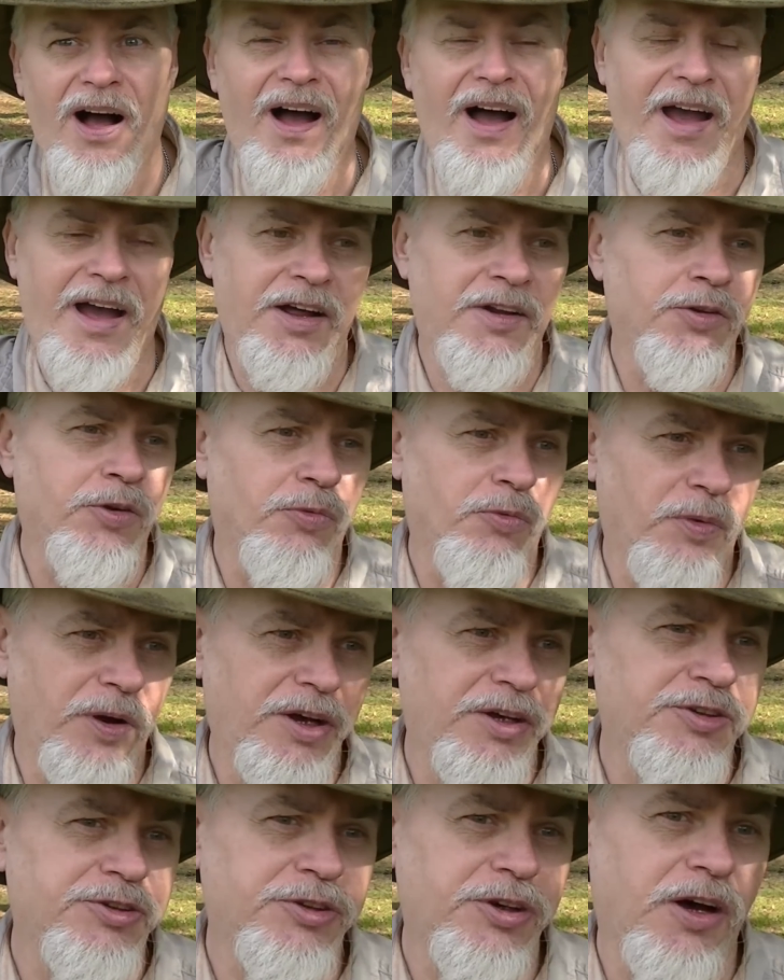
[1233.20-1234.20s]
and the
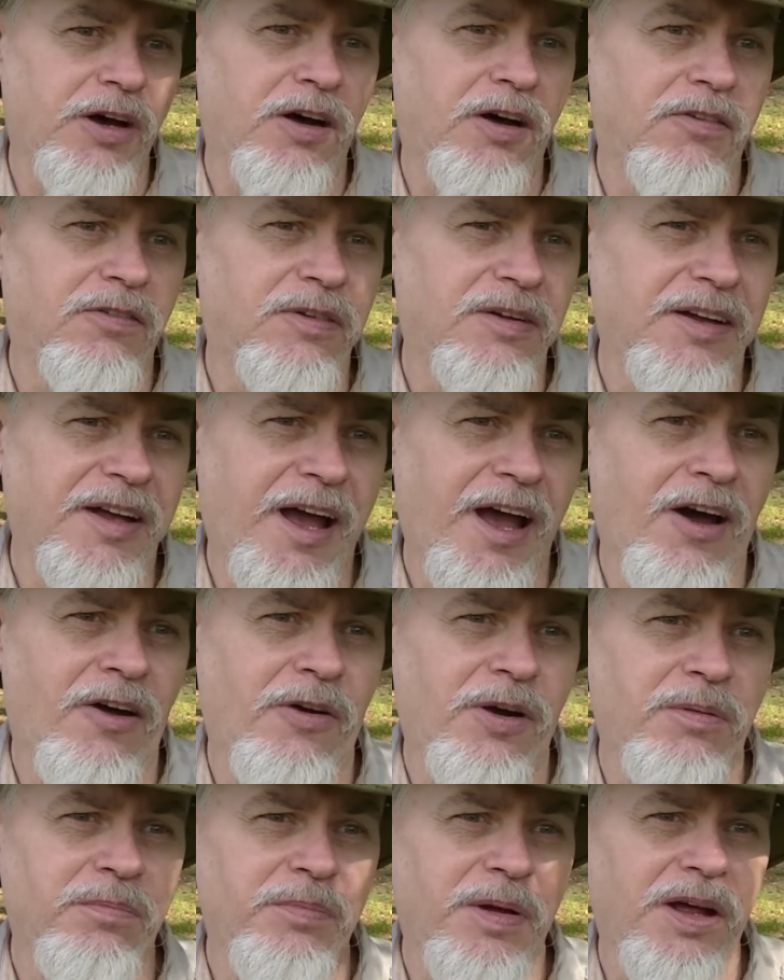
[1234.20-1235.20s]
risk of
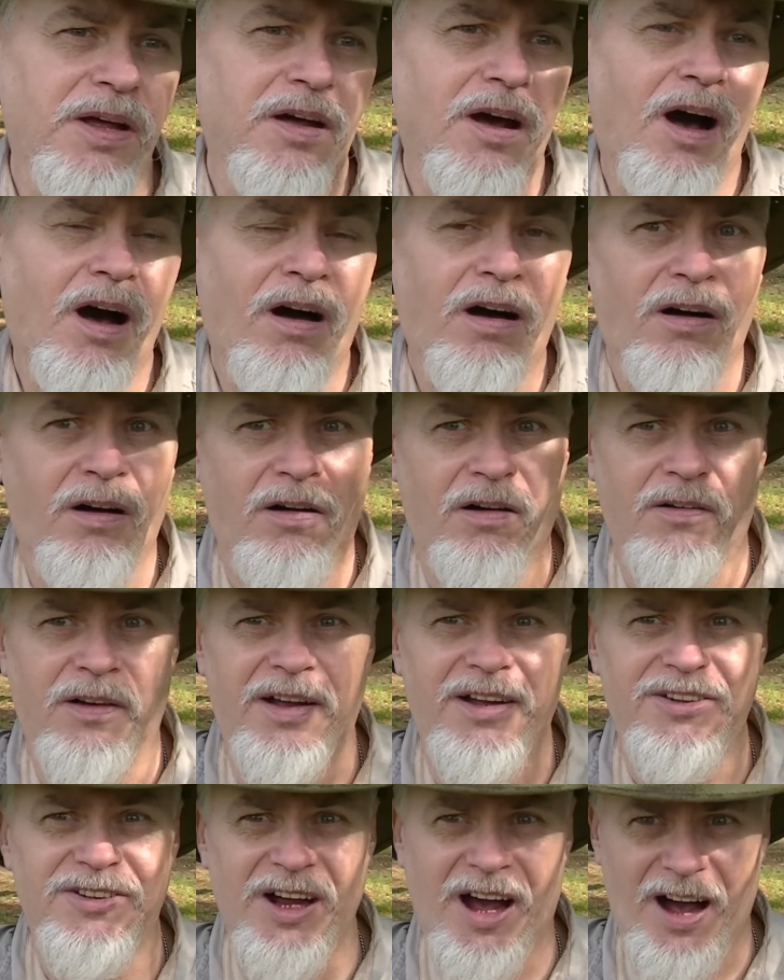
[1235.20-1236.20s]
encountering big hog
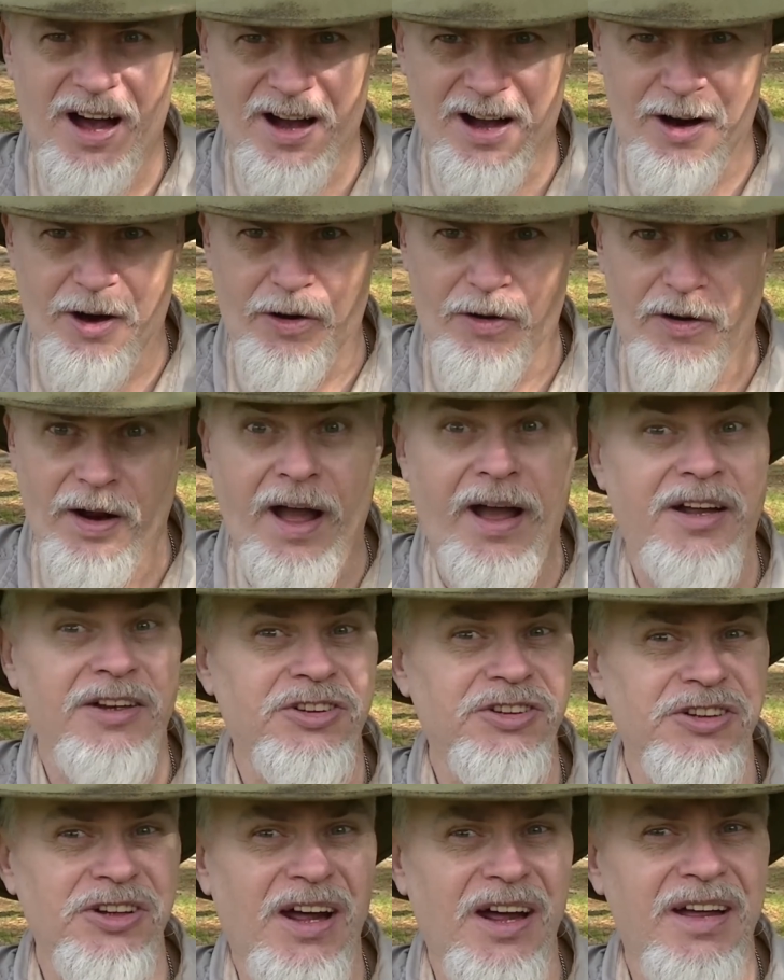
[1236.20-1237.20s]
is higher
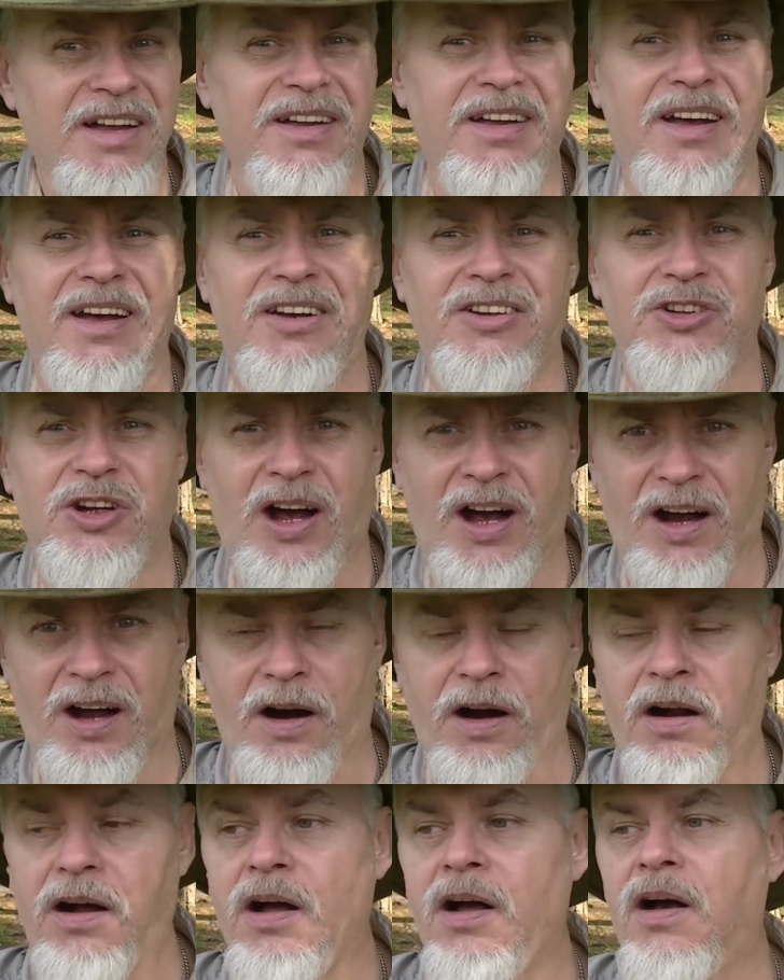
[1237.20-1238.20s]
and snake is
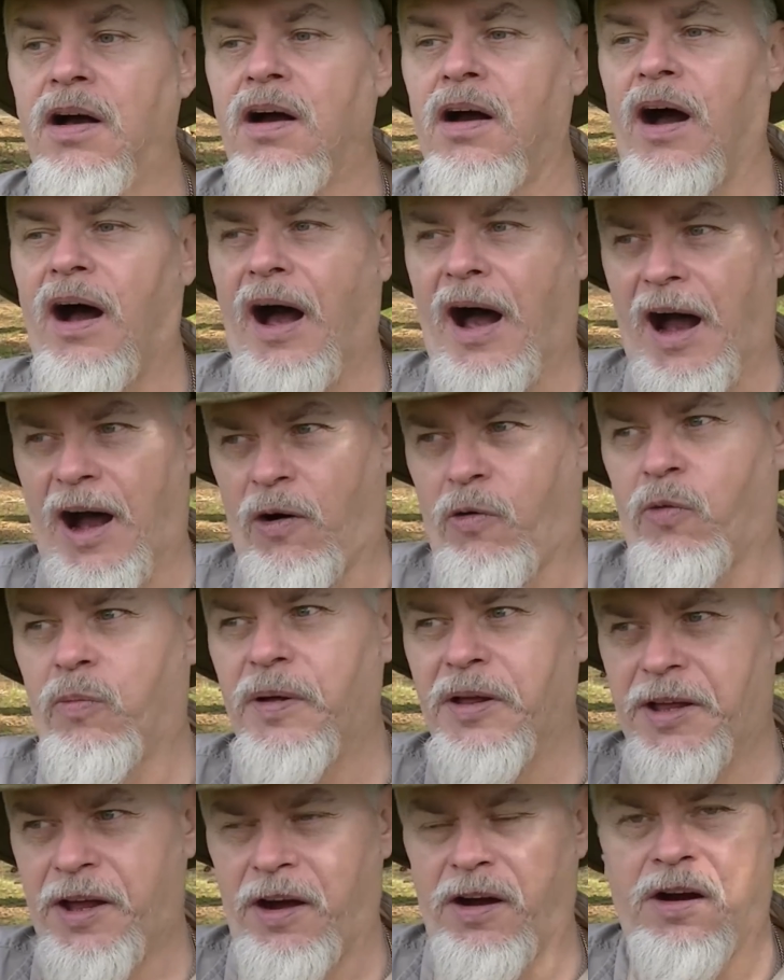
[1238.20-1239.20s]
higher, I will
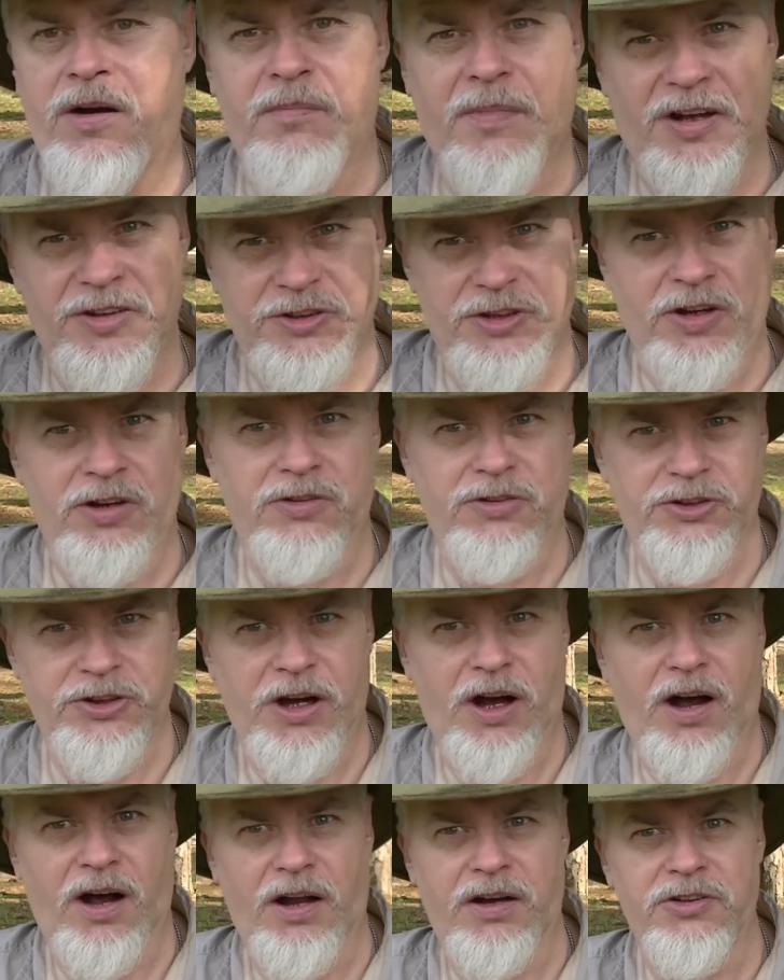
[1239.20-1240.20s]
be carrying my single
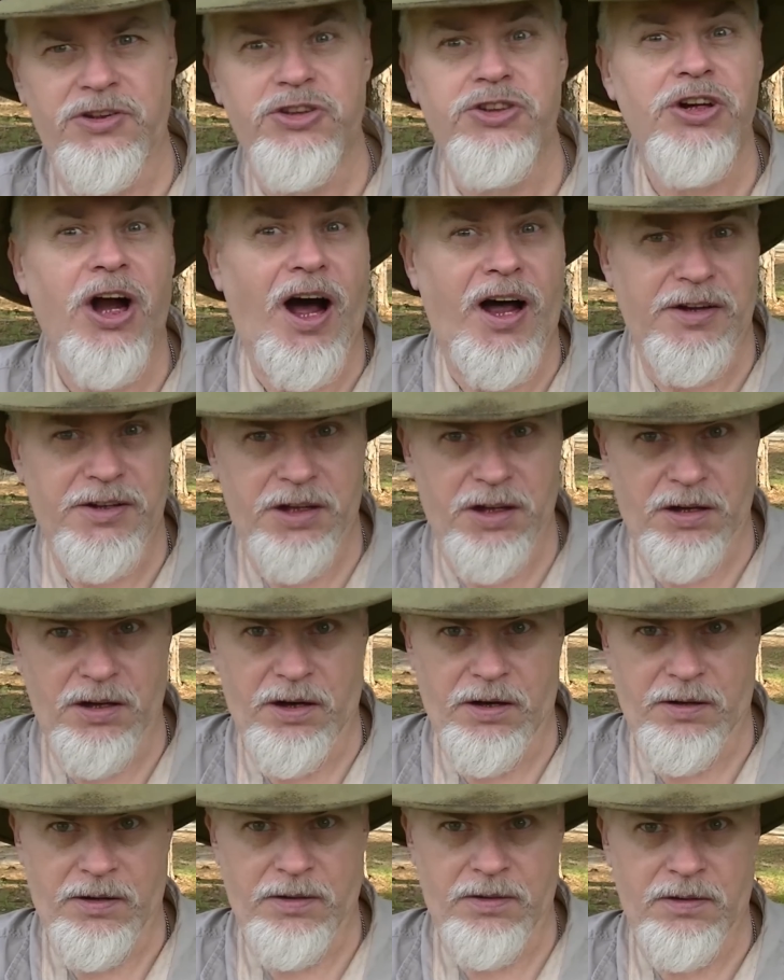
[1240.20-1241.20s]
shot
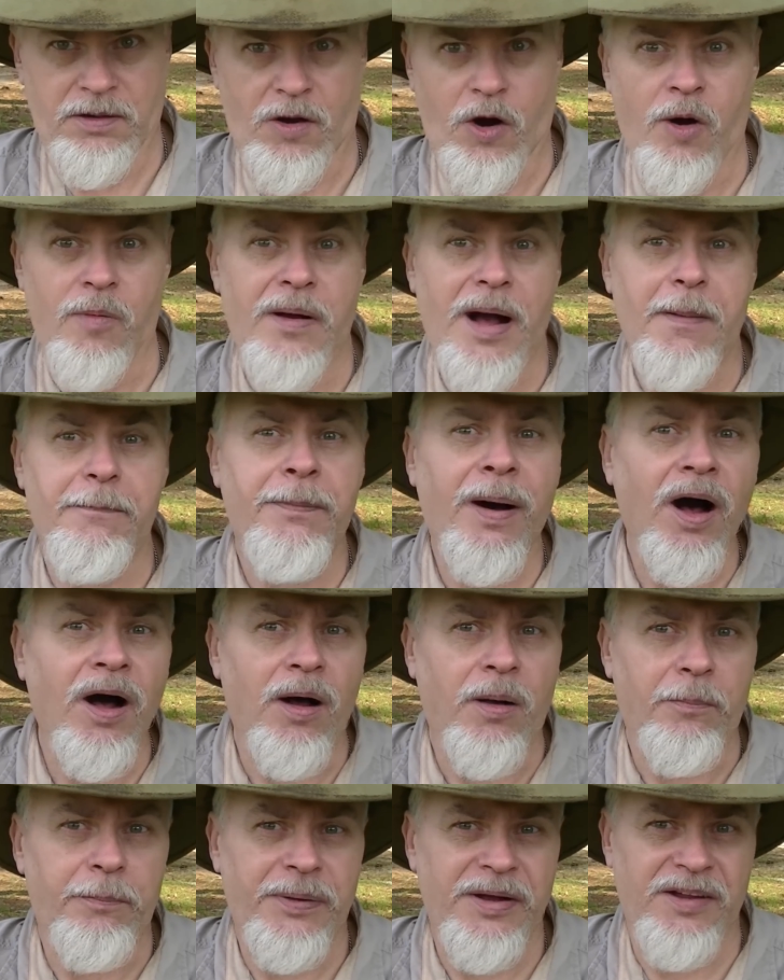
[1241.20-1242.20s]
shotgun or my
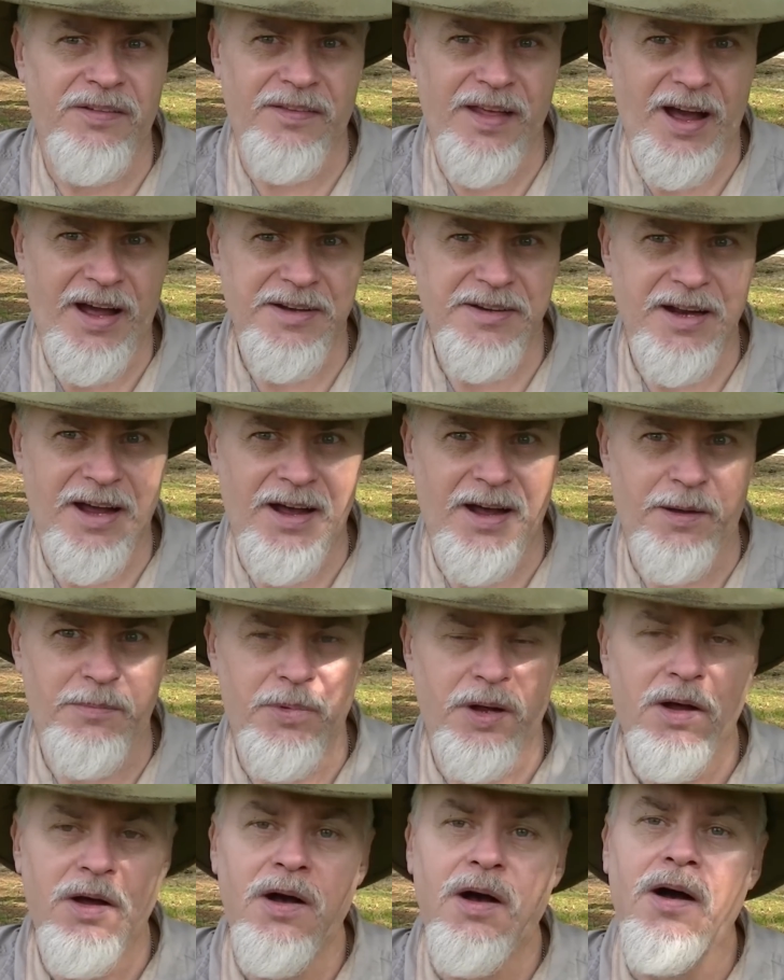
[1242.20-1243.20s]
pump at that time